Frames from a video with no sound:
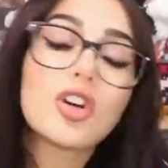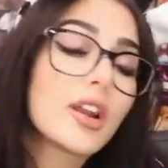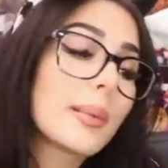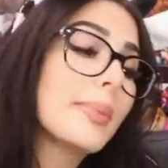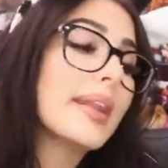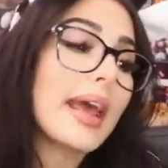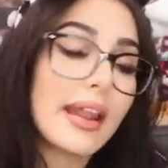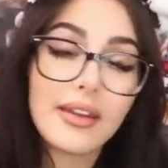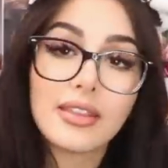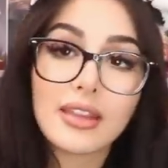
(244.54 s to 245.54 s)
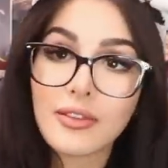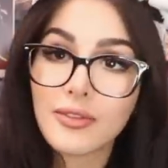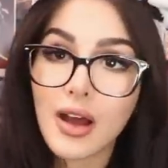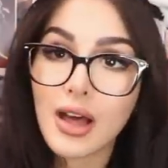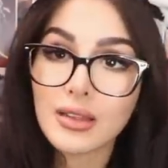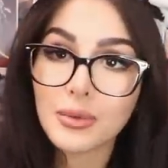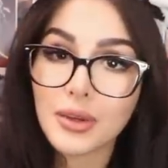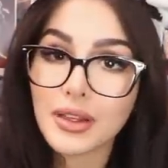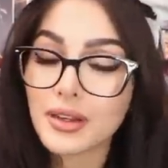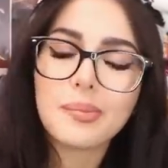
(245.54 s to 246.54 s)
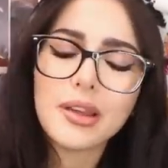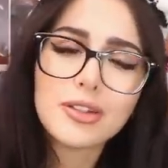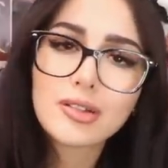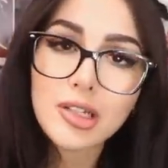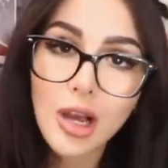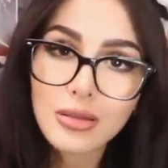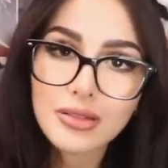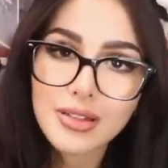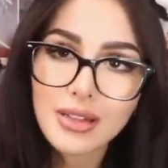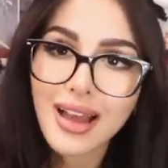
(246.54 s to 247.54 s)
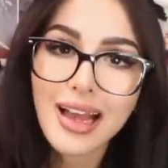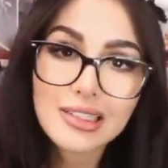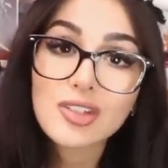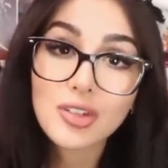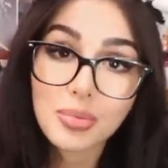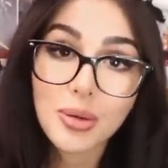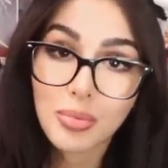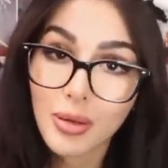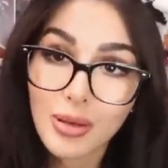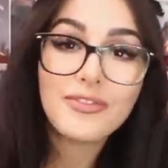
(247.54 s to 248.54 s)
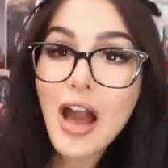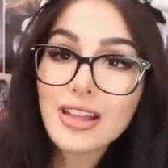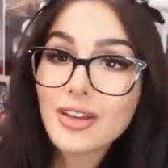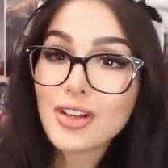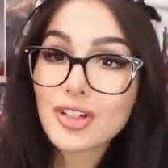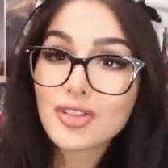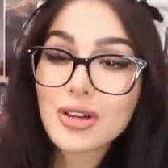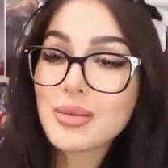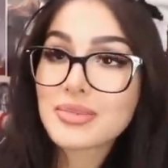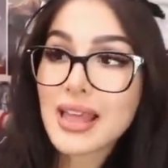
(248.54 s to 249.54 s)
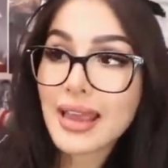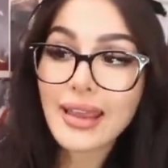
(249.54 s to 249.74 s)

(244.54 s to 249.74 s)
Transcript: could have been anything for Halloween, but you chose a stripper pole. Follow your dreams, I